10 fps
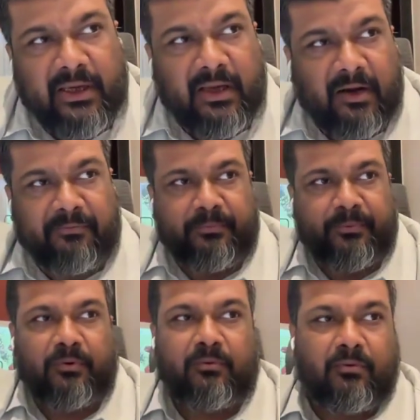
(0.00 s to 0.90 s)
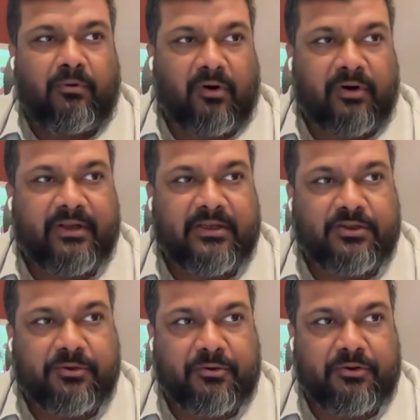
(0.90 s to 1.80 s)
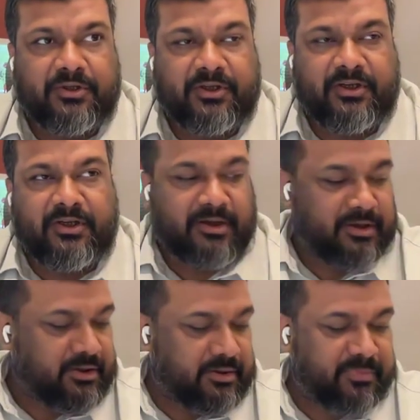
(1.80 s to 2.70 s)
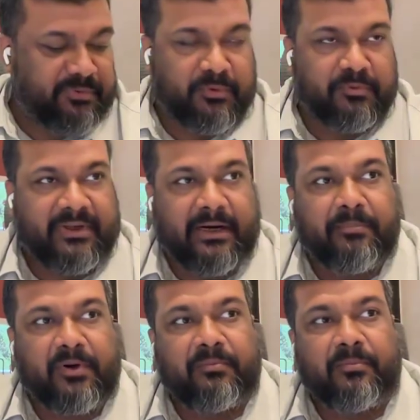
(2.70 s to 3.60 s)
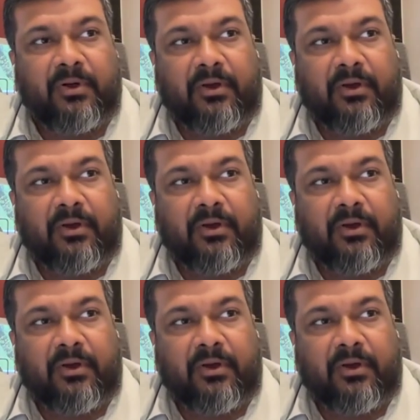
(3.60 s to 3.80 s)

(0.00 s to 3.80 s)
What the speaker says: picking up a few audience questions before we wrap up.